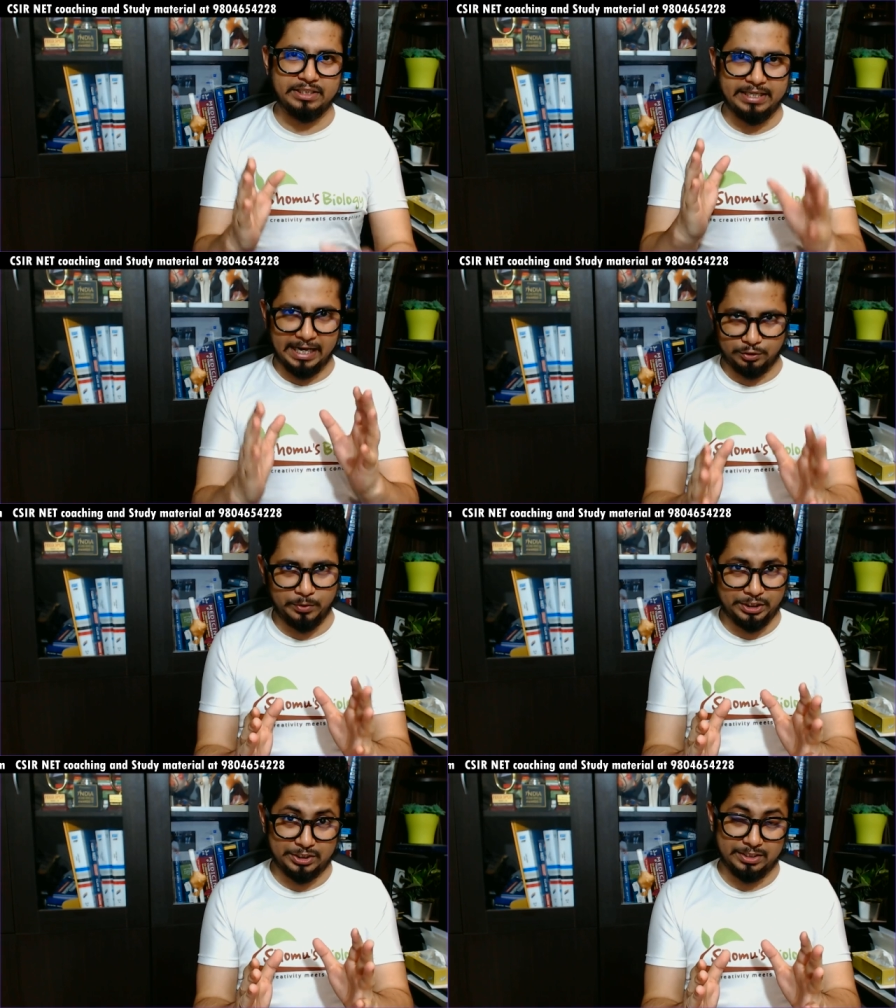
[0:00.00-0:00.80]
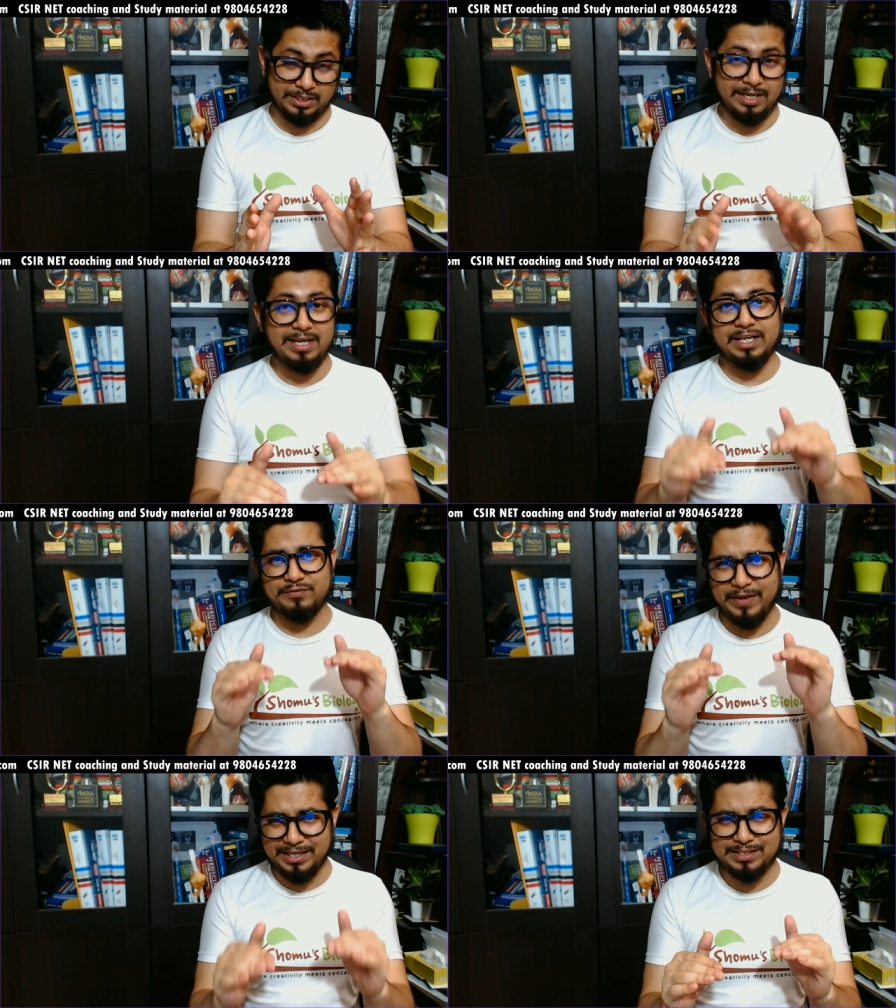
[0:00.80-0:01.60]
graduation is
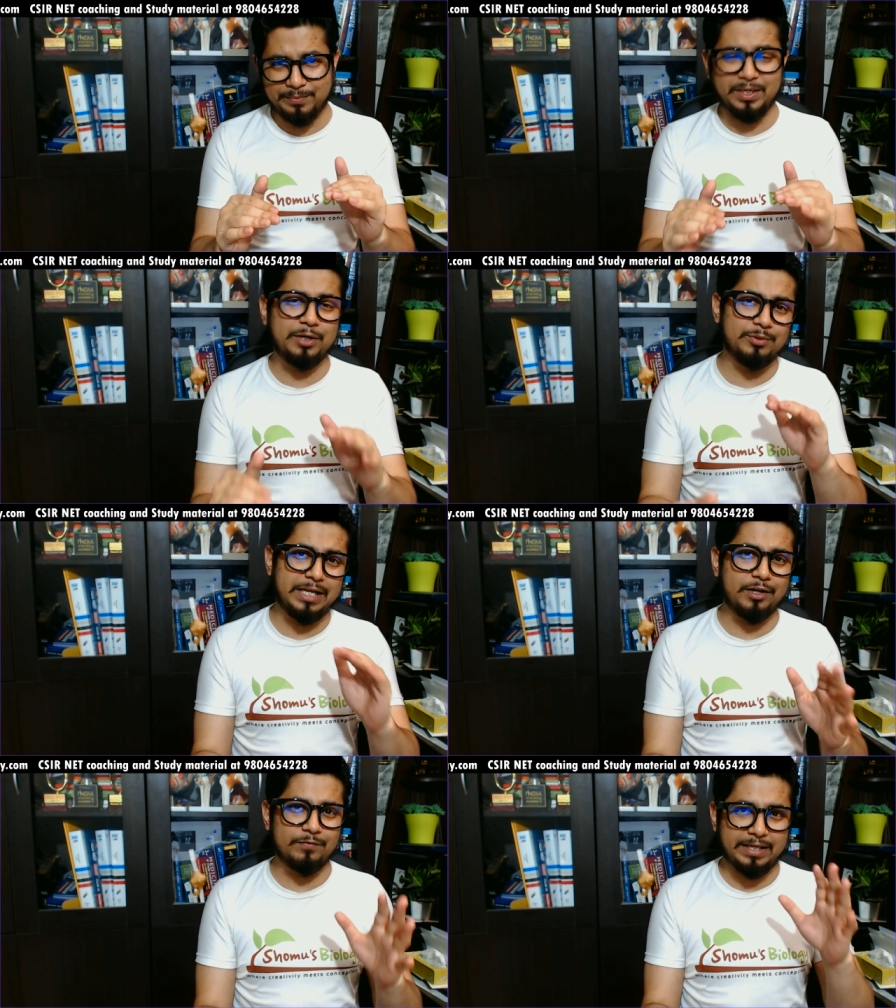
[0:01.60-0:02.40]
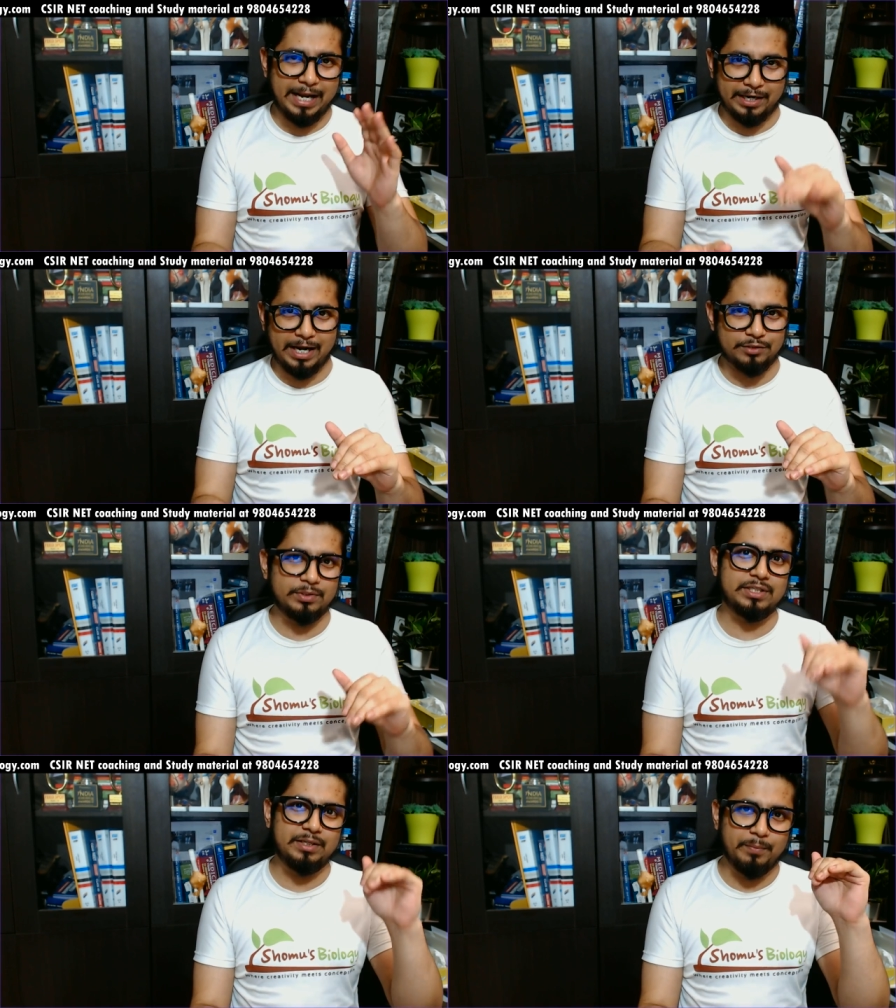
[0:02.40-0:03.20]
very similar to that of the
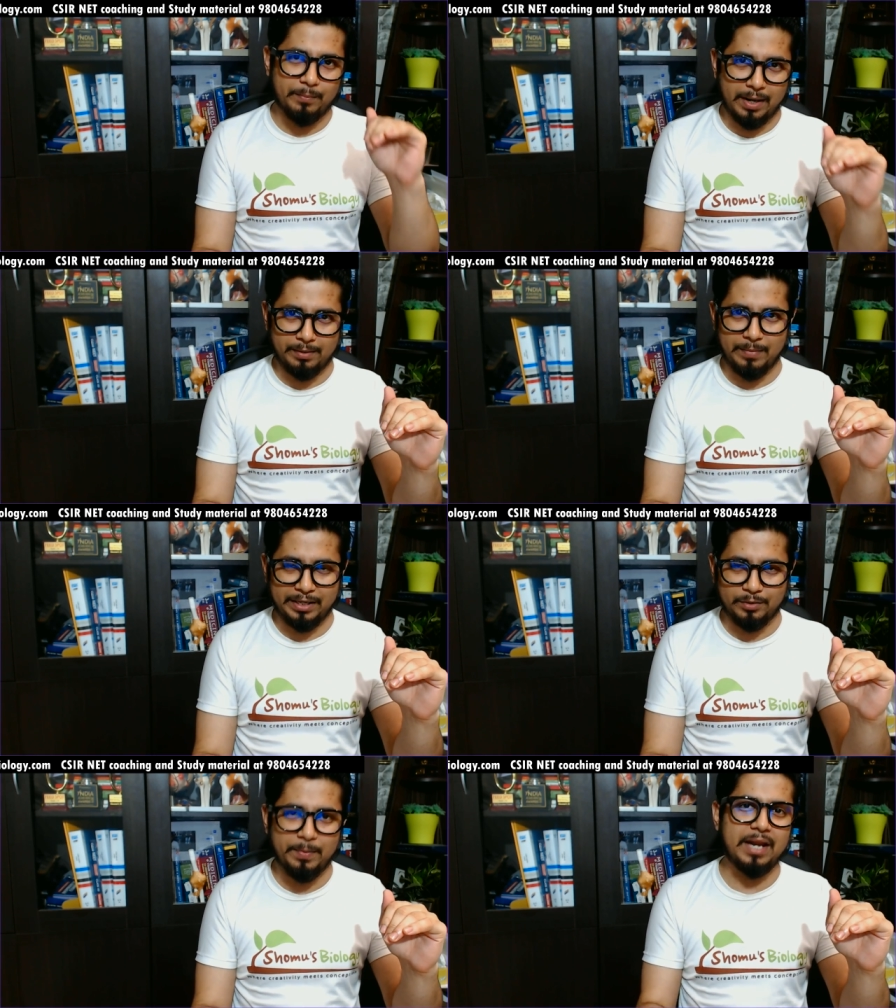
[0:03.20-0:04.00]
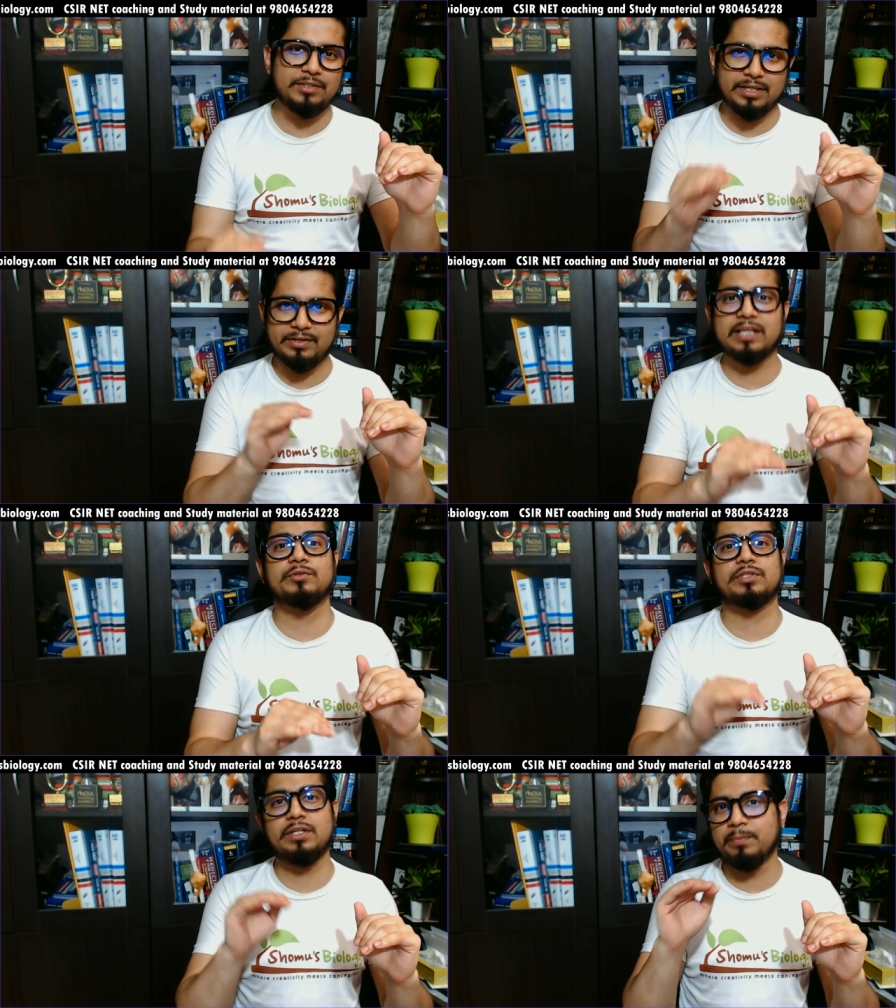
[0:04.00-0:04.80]
graduation in microbiology and
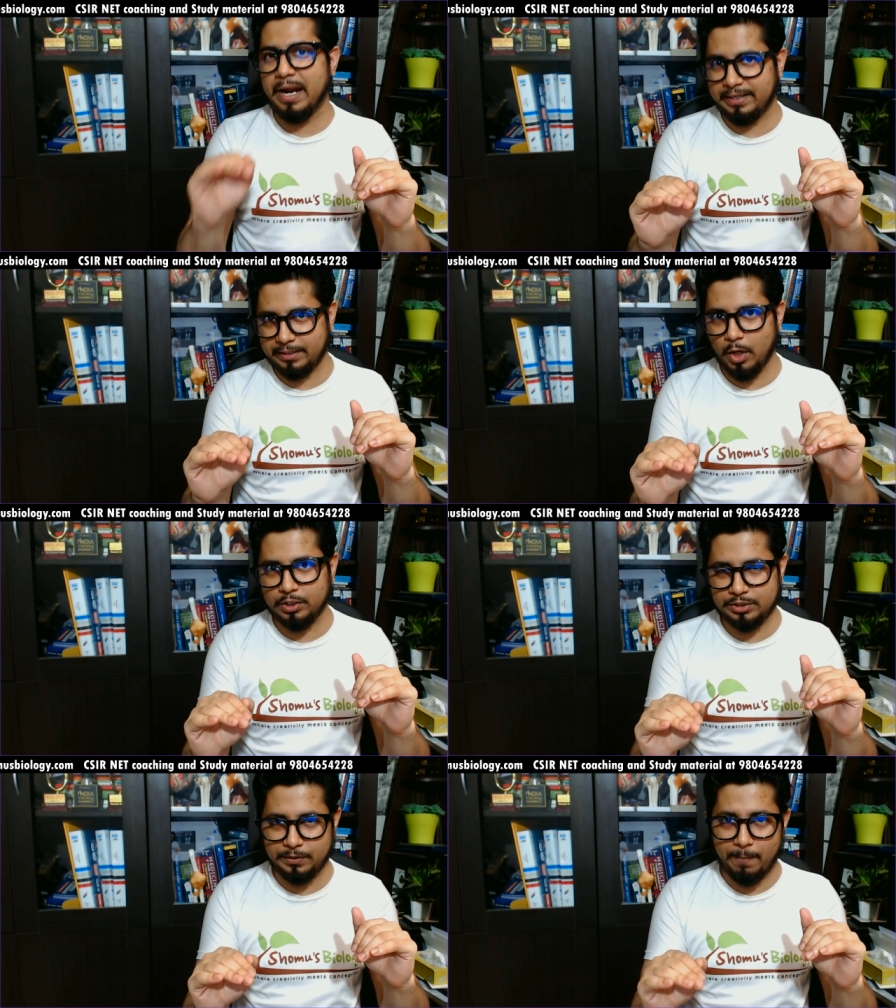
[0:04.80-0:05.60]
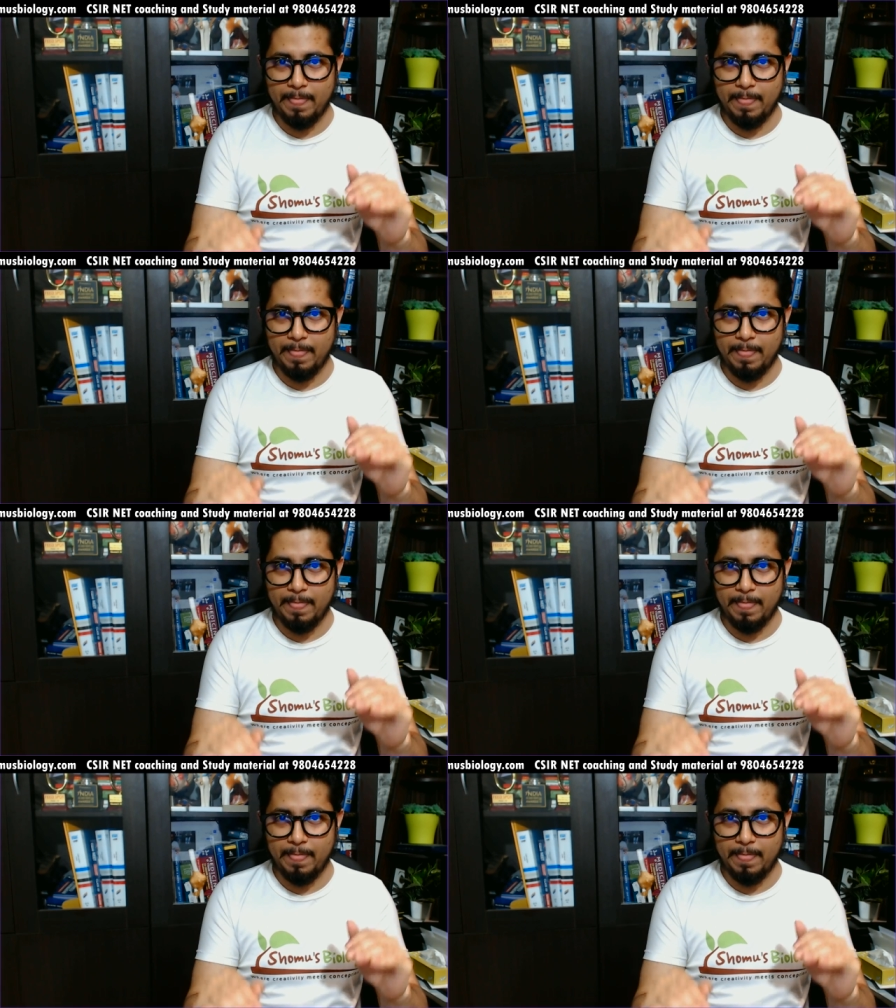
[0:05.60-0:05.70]
graduation in biotechnology.